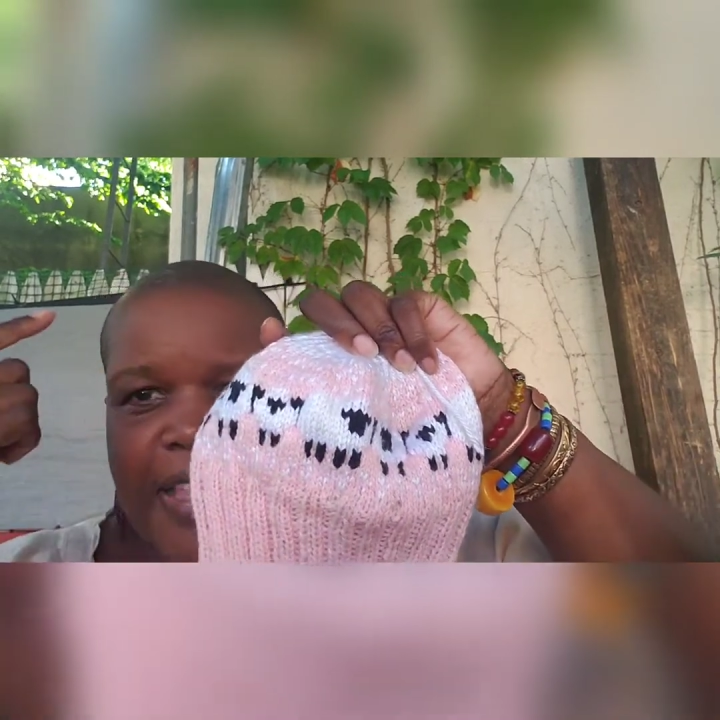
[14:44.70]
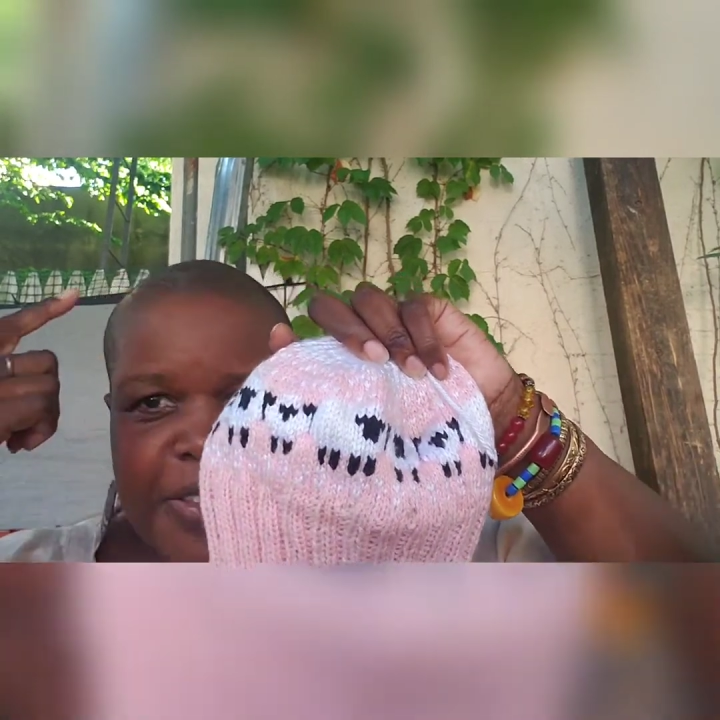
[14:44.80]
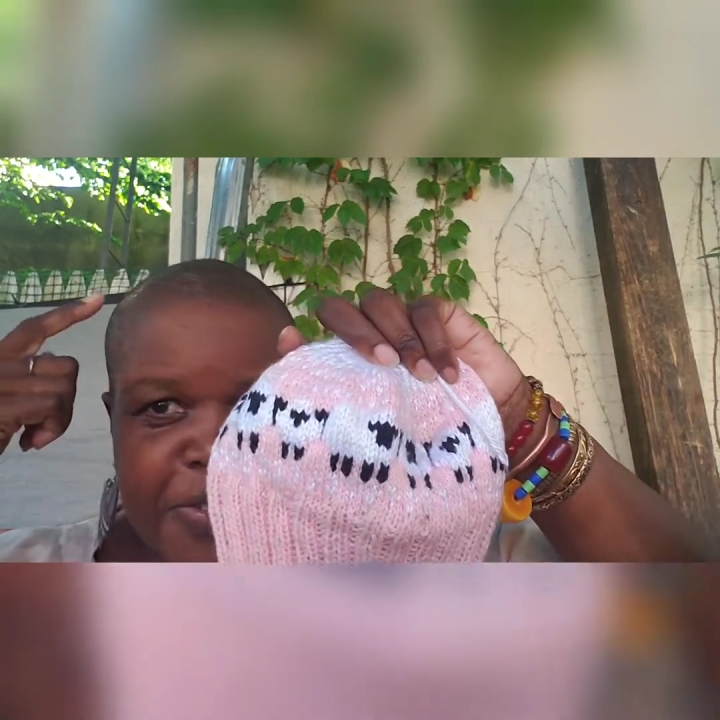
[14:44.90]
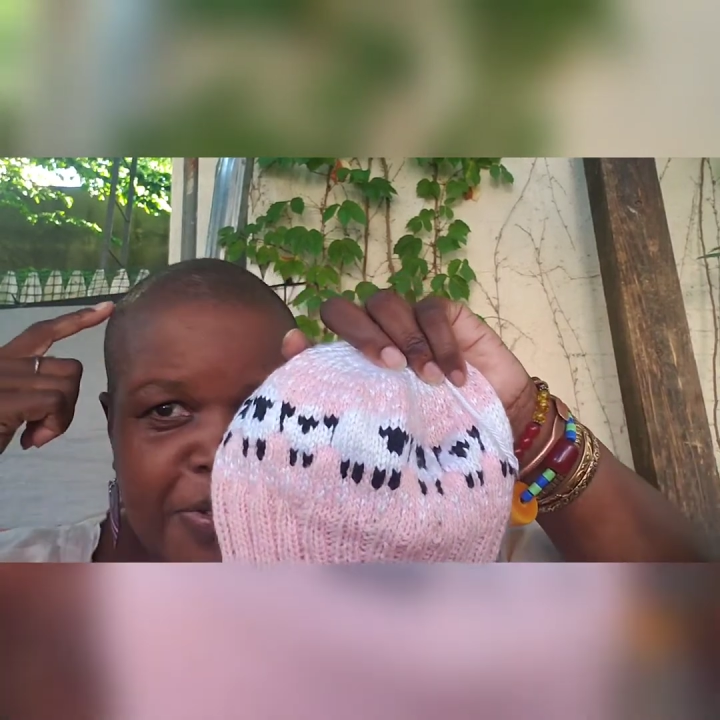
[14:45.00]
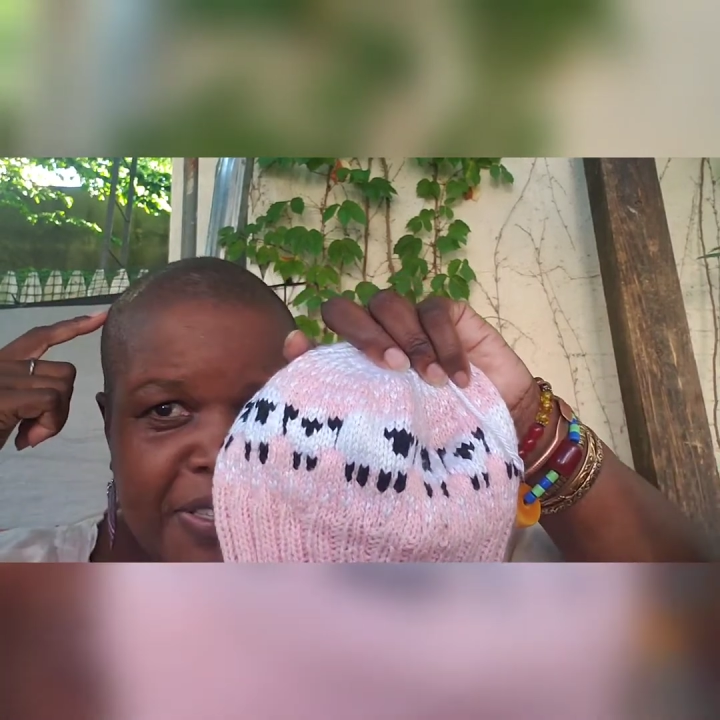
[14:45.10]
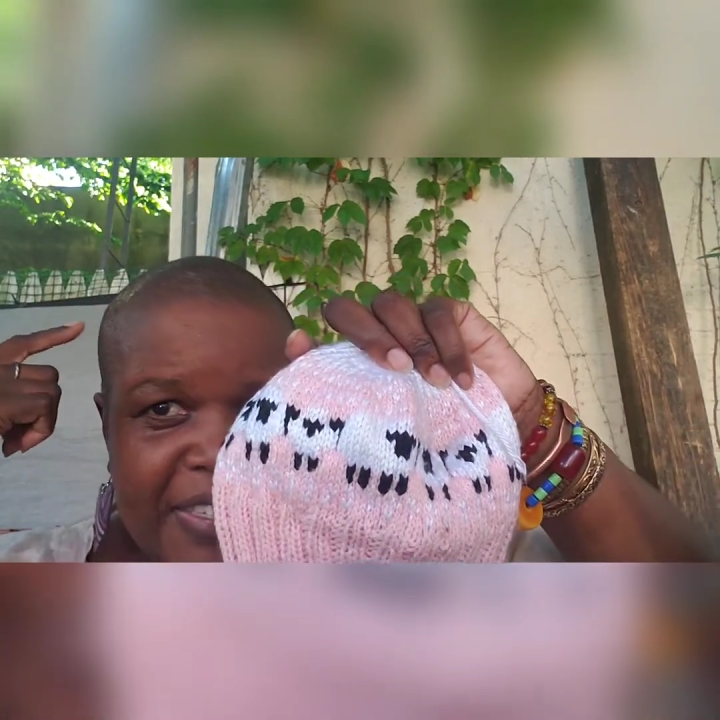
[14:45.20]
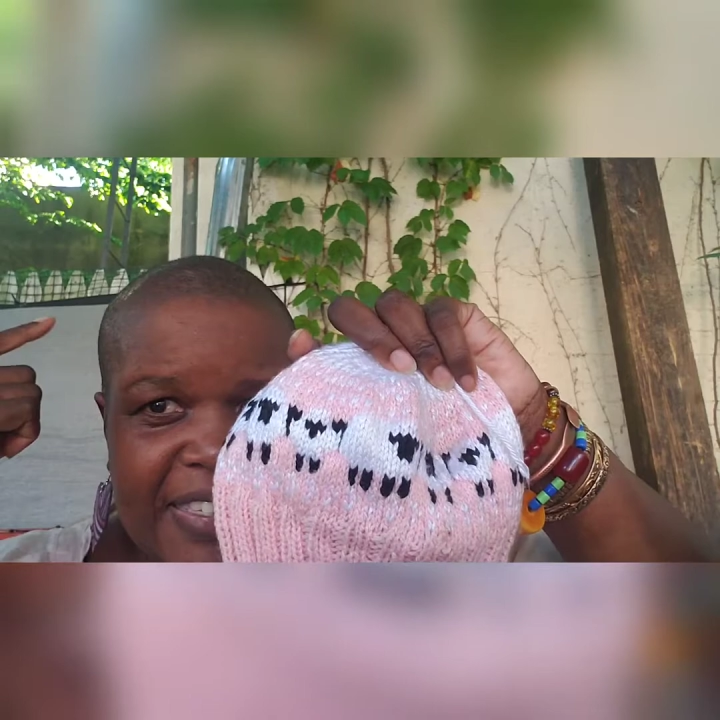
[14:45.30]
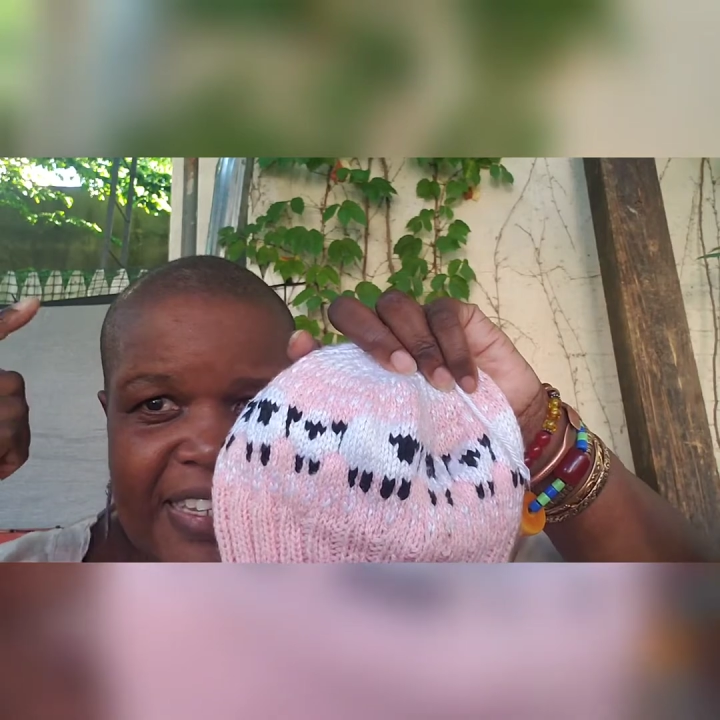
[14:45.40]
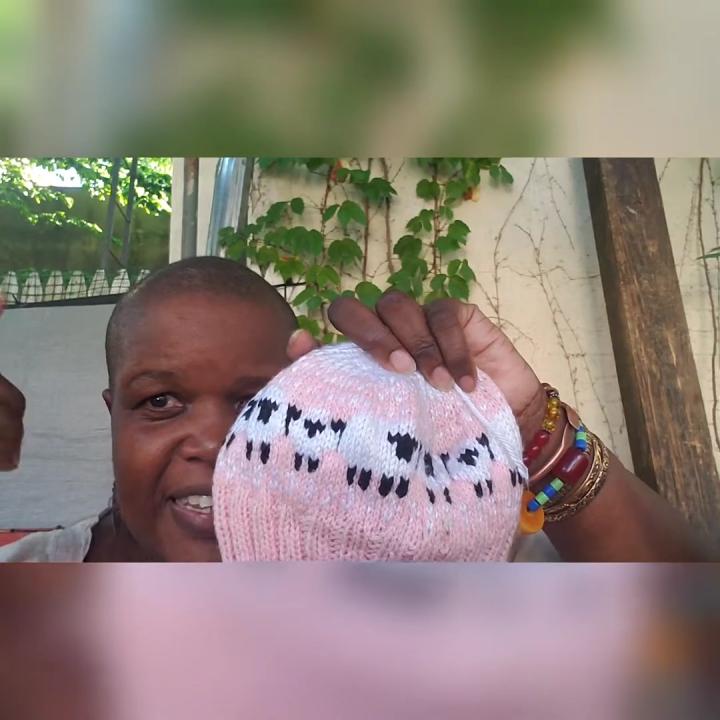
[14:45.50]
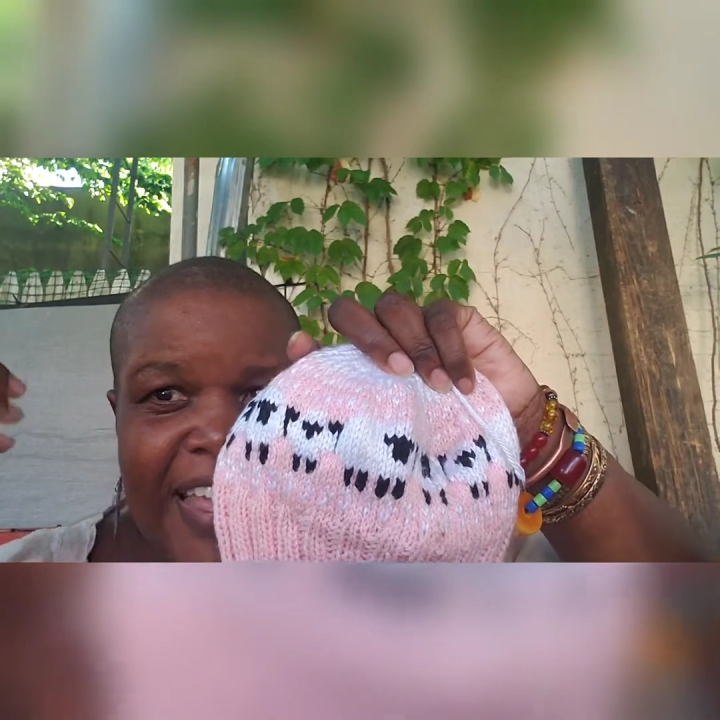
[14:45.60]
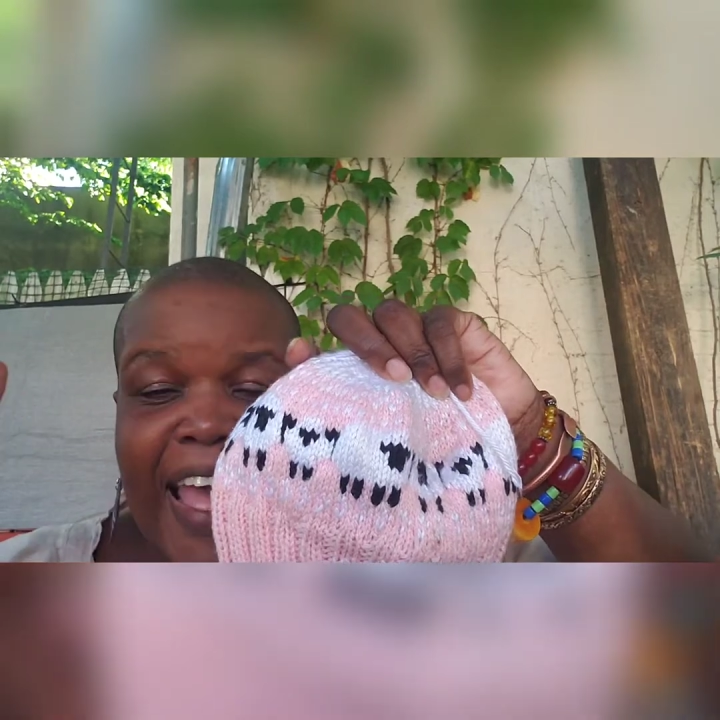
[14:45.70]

as you can see,